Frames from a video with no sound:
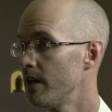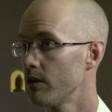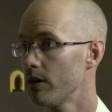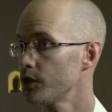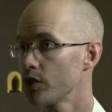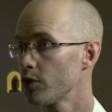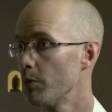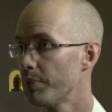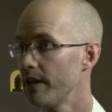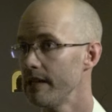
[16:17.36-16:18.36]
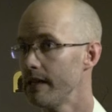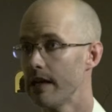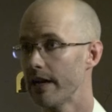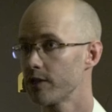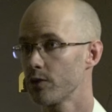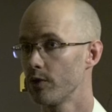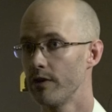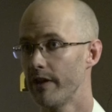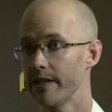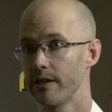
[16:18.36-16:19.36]
you're just completely like sort
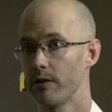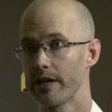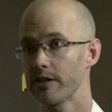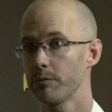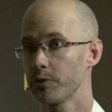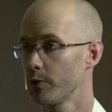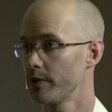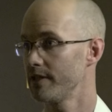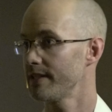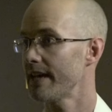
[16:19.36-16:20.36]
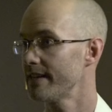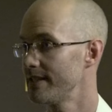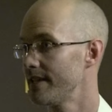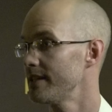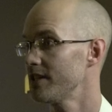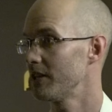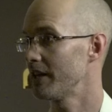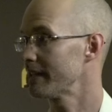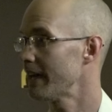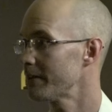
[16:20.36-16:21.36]
of, I don't know, like some sort of statistician
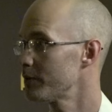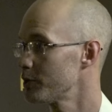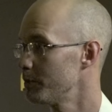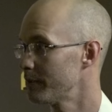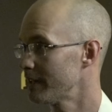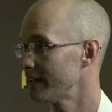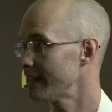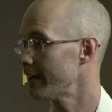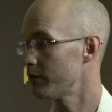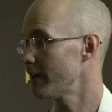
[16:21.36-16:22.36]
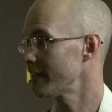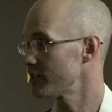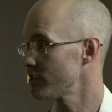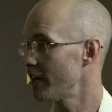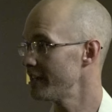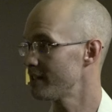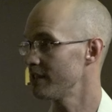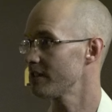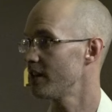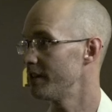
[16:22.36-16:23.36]
like that or something like that, or like a
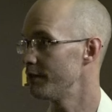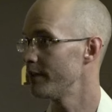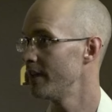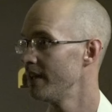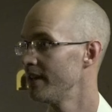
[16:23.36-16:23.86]
scientist kind of